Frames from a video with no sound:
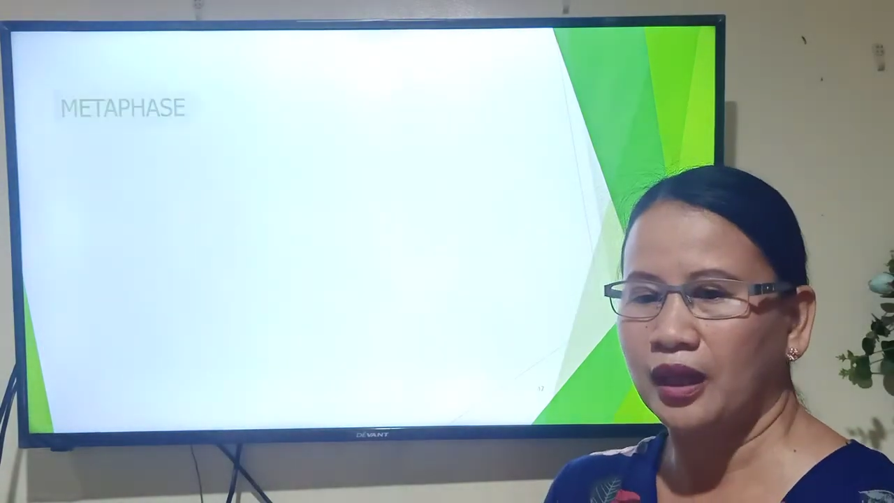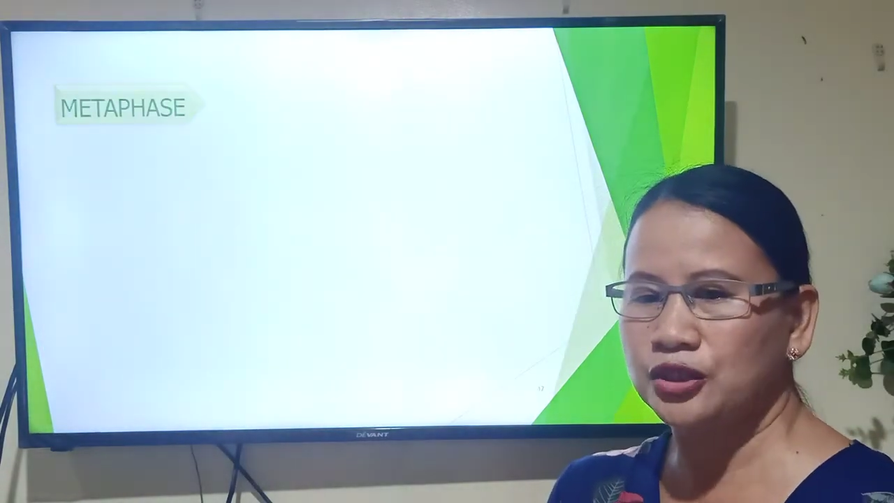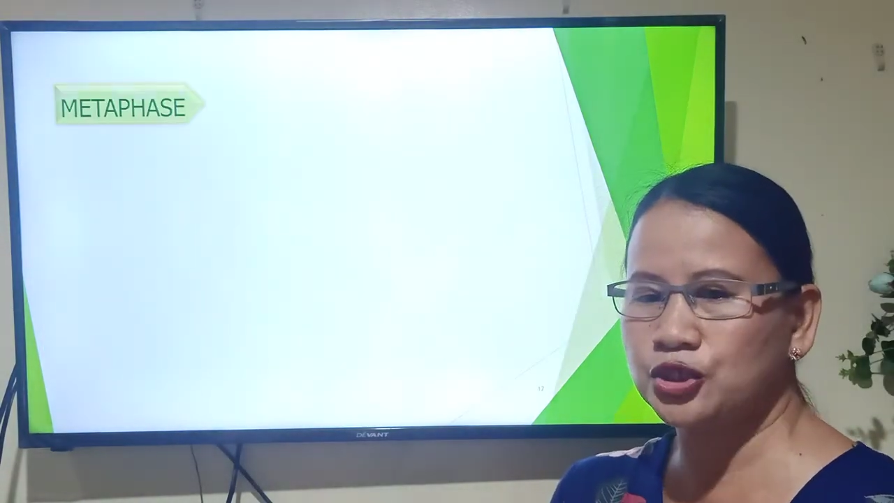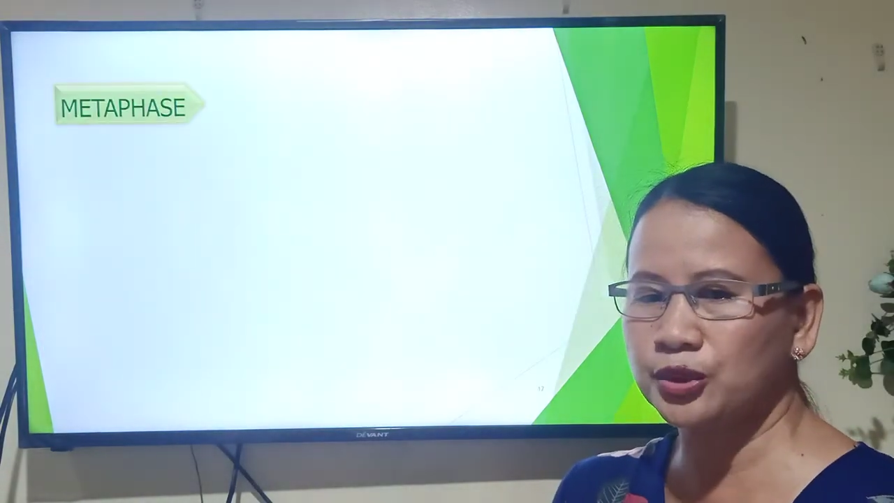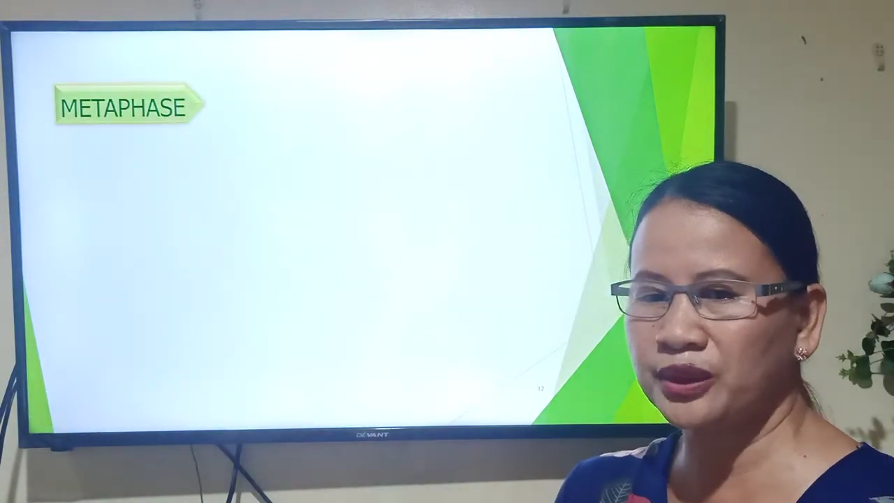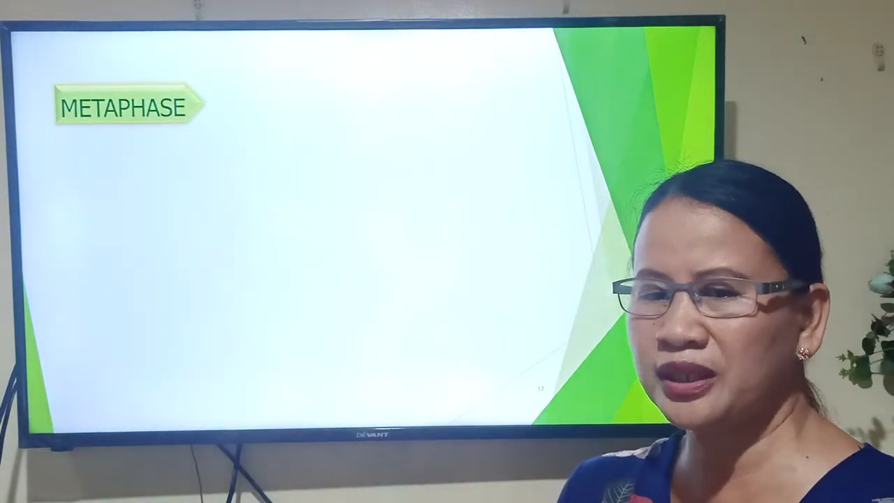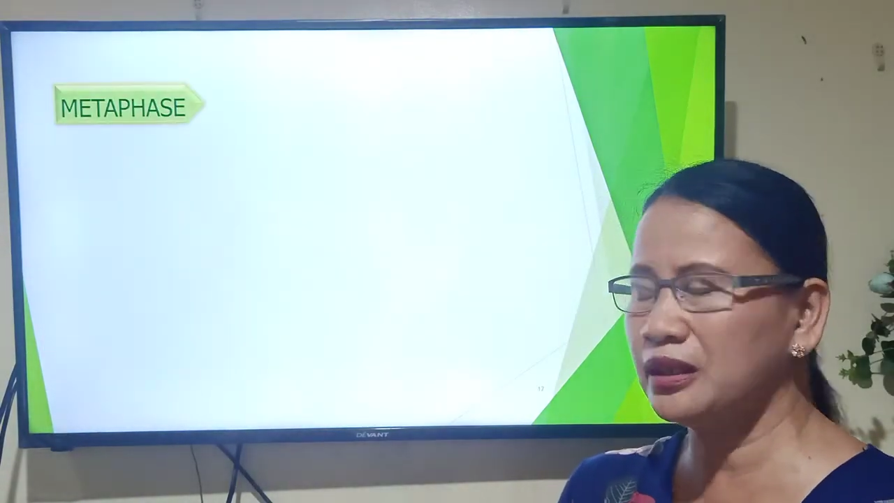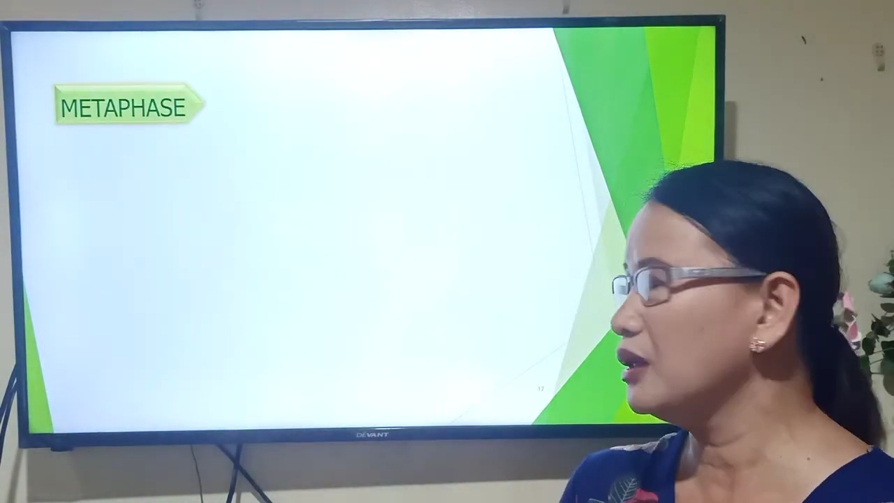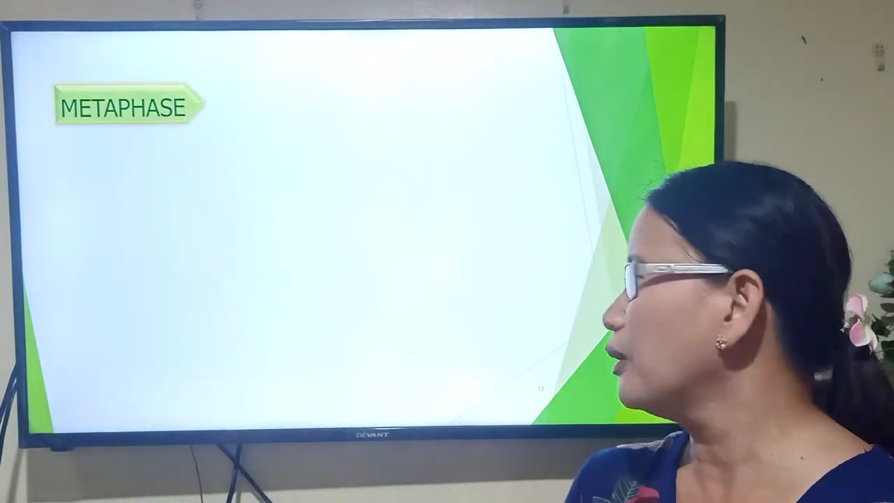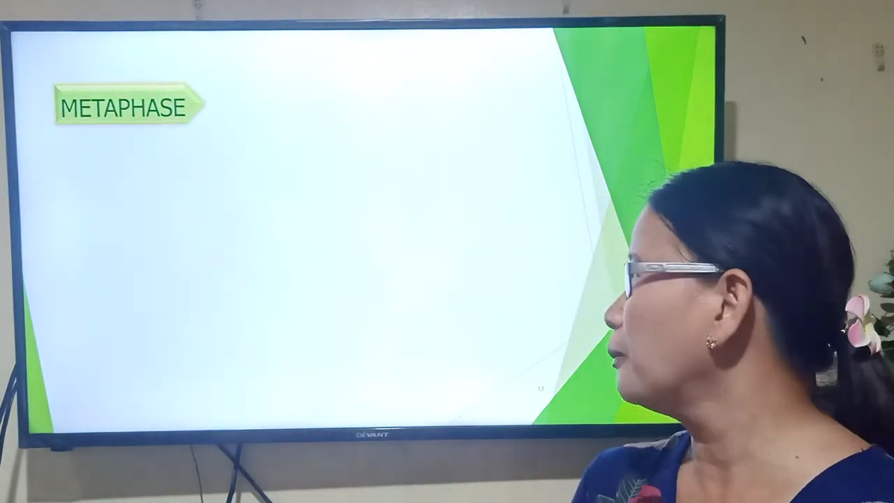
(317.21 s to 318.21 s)
During
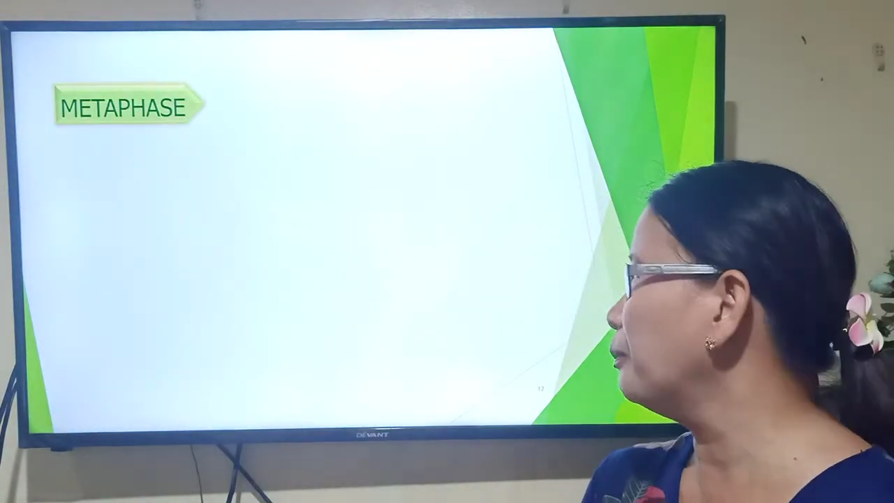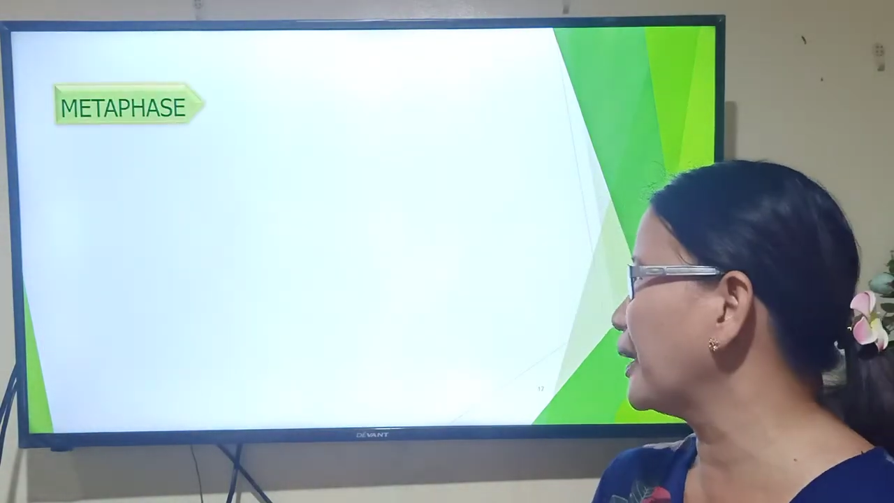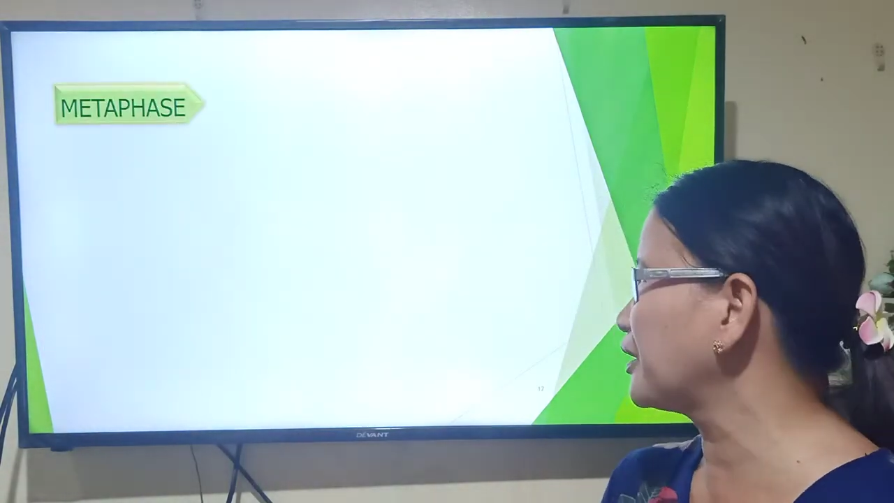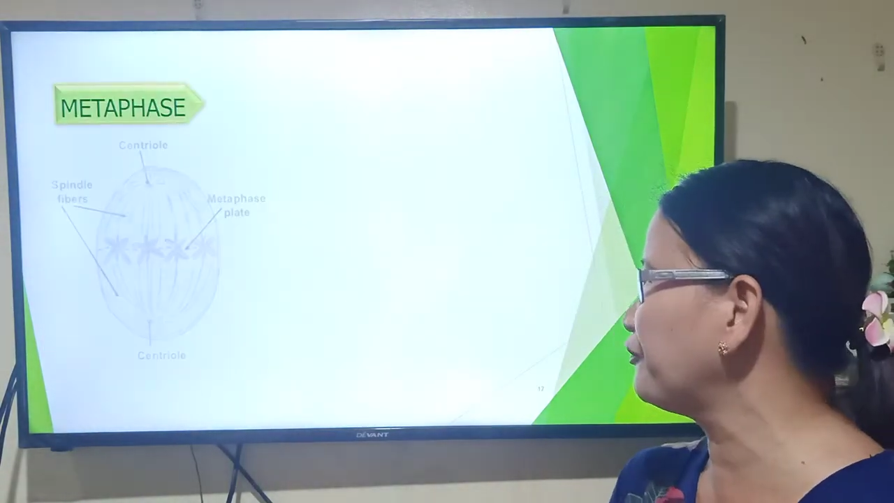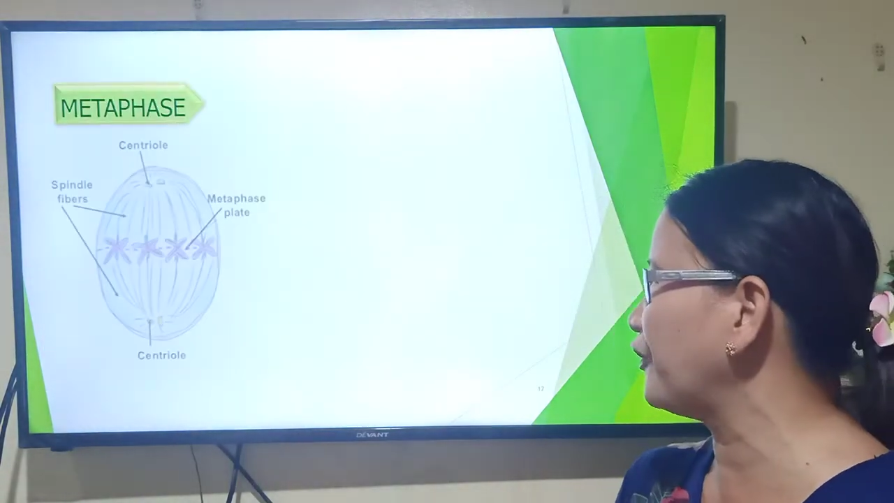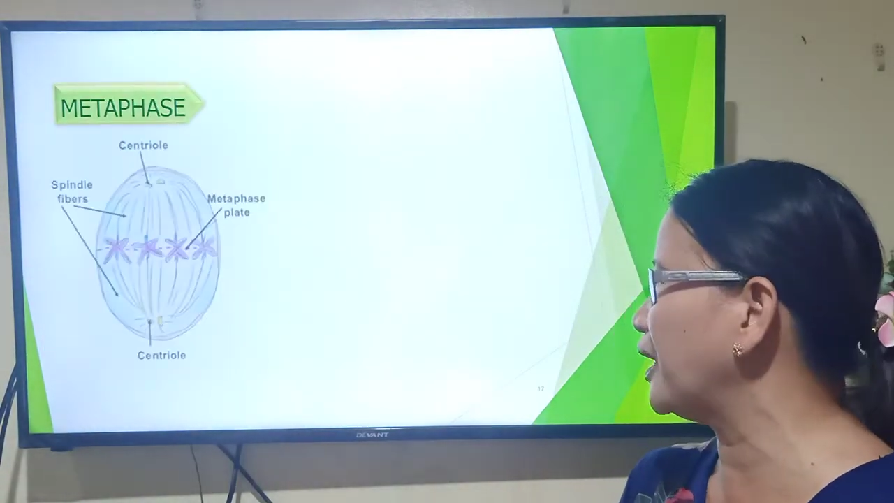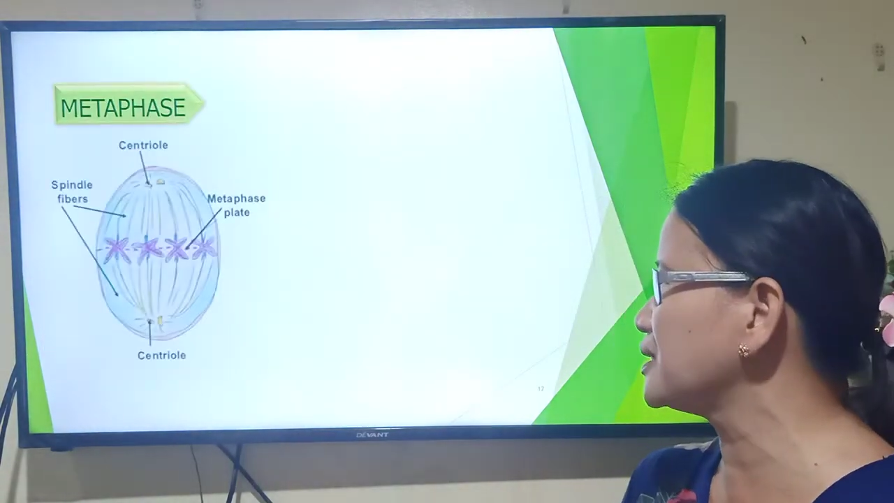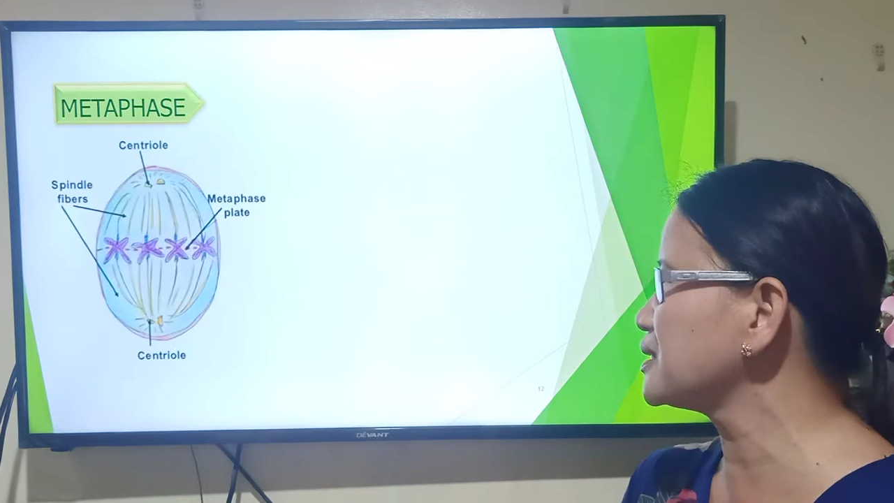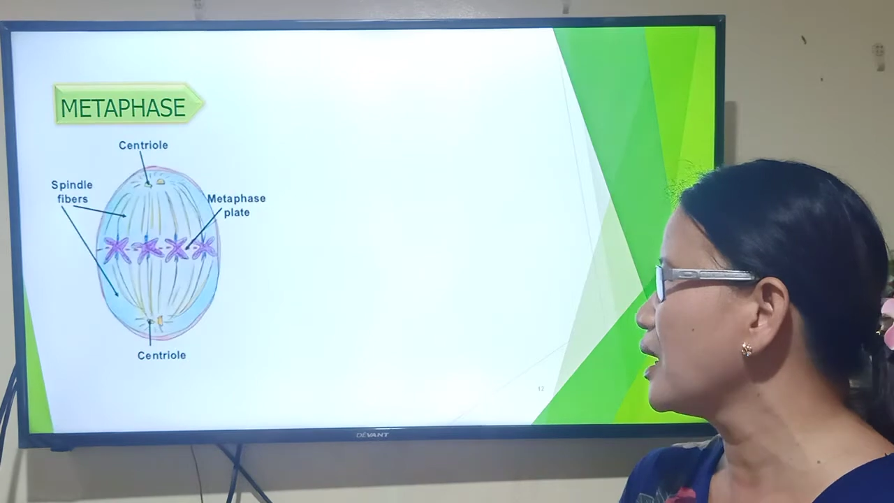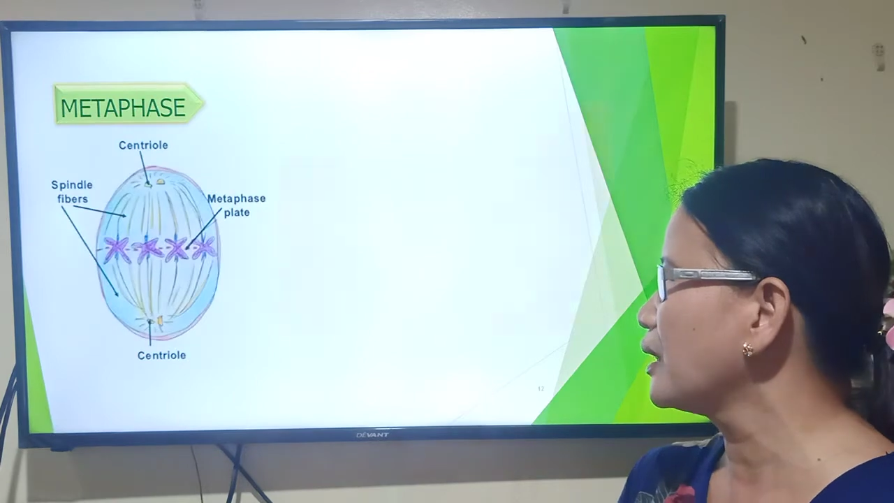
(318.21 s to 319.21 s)

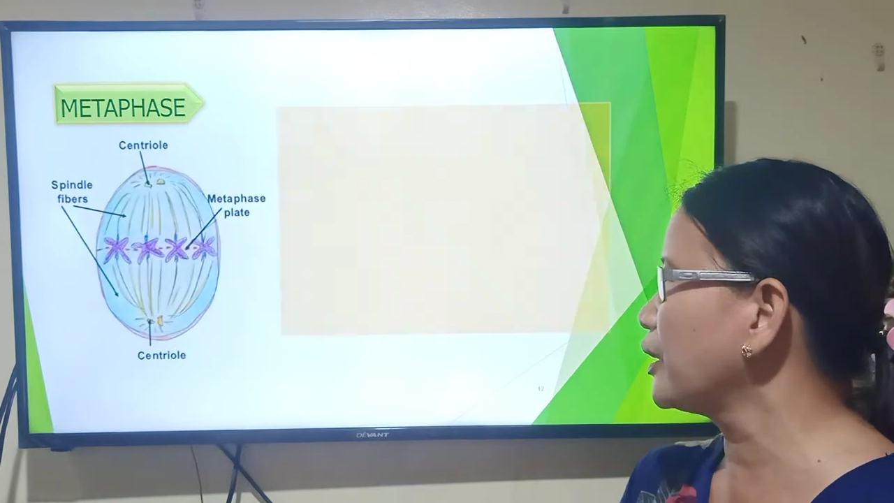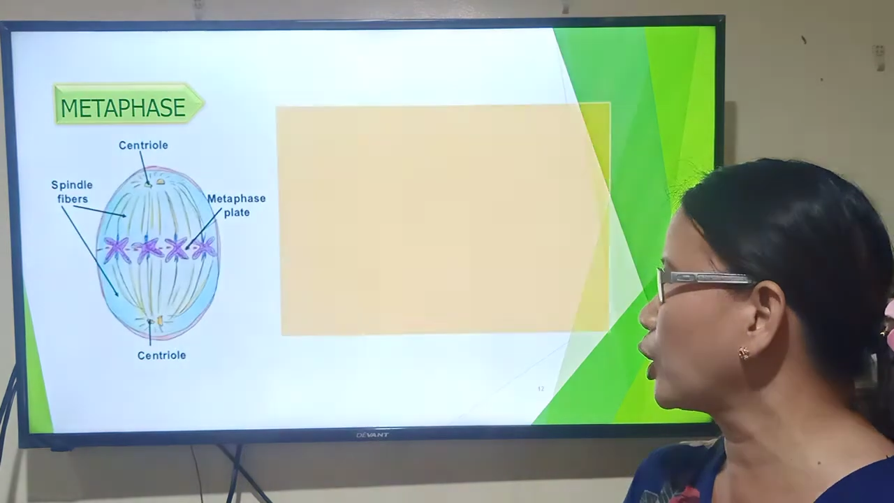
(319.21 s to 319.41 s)
metaphase, the